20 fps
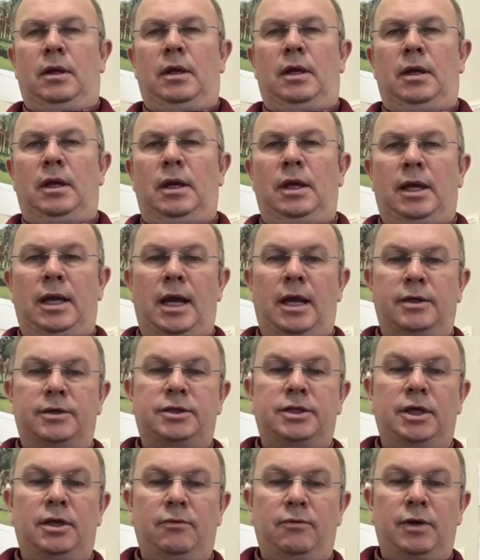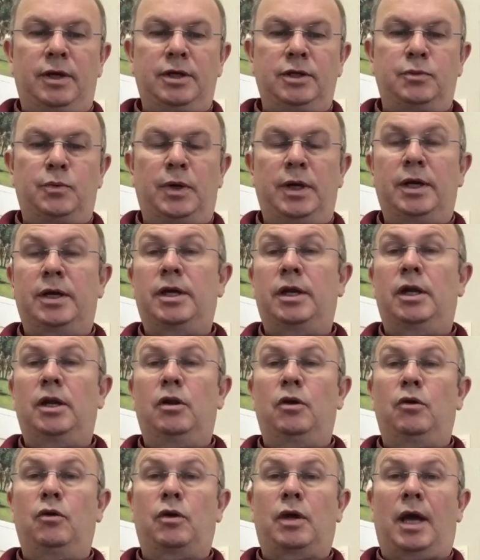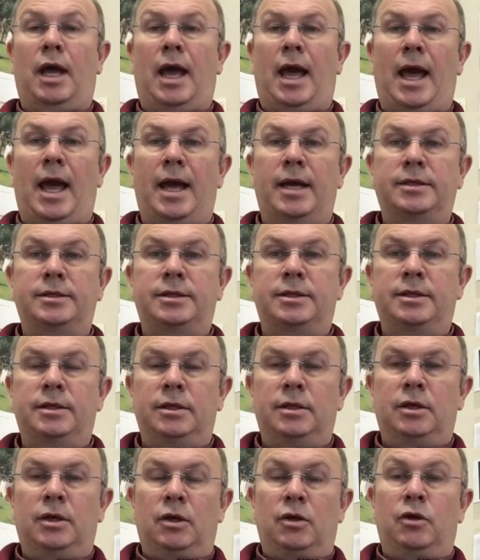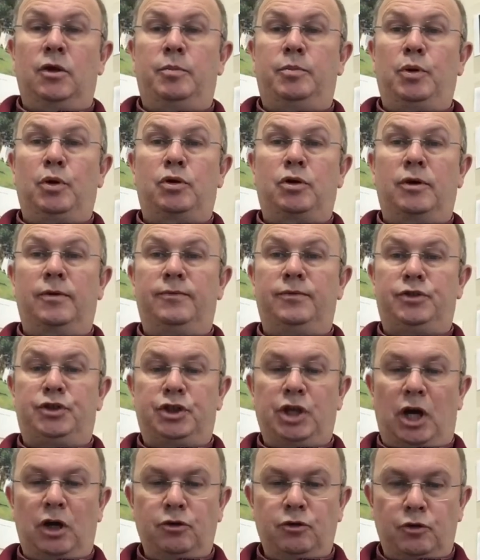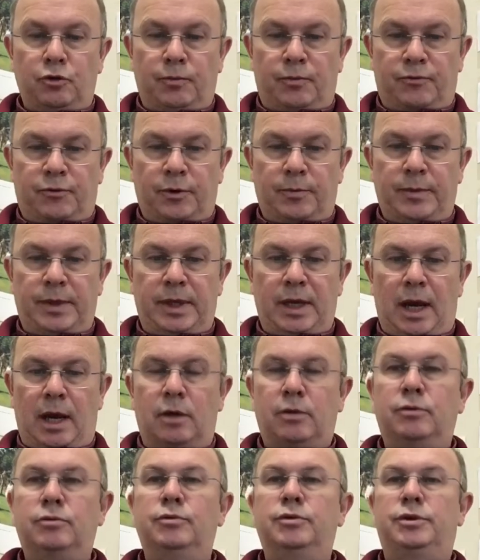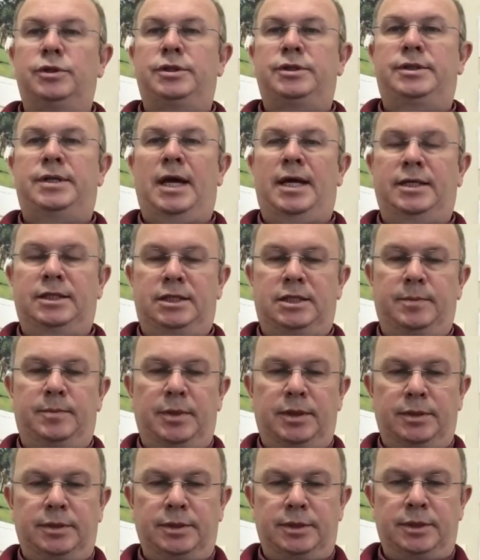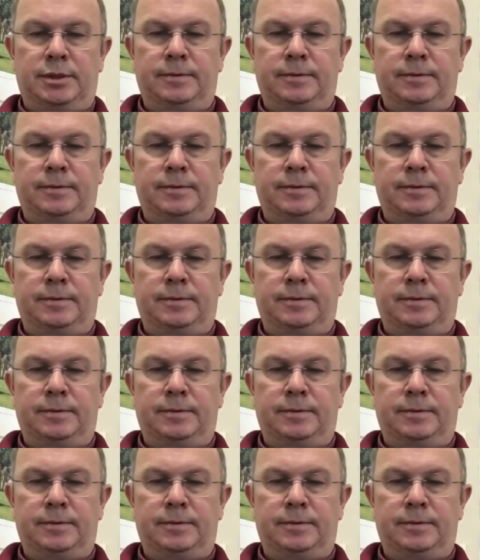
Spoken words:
In our series, we are going to look at the book of Job from the Old Testament.